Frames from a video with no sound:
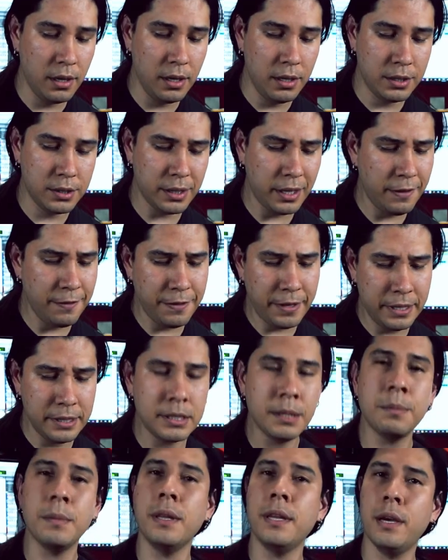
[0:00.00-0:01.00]
try to find
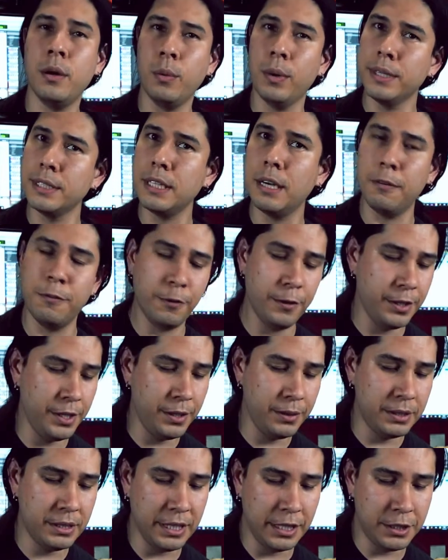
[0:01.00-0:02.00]
something that works out for you,
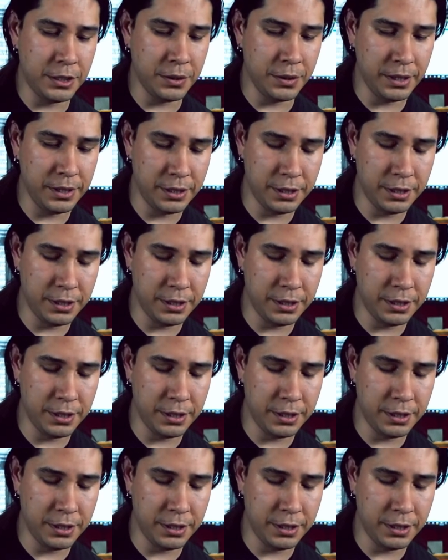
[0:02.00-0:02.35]
essentially.